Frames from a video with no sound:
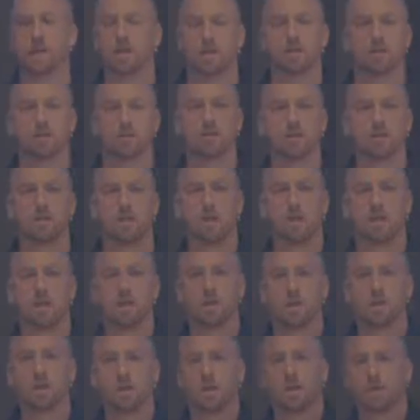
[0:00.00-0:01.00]
It's
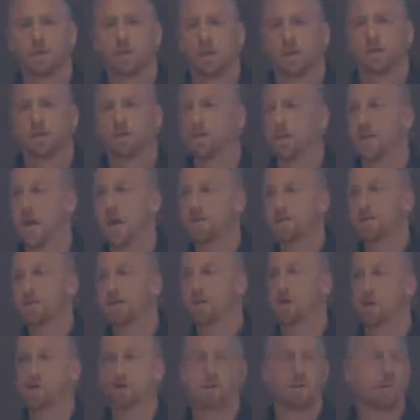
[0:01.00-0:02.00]
not the
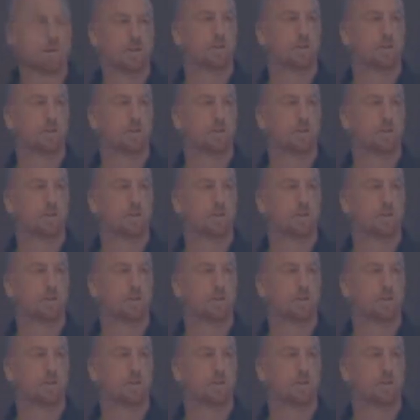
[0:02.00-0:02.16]
normal.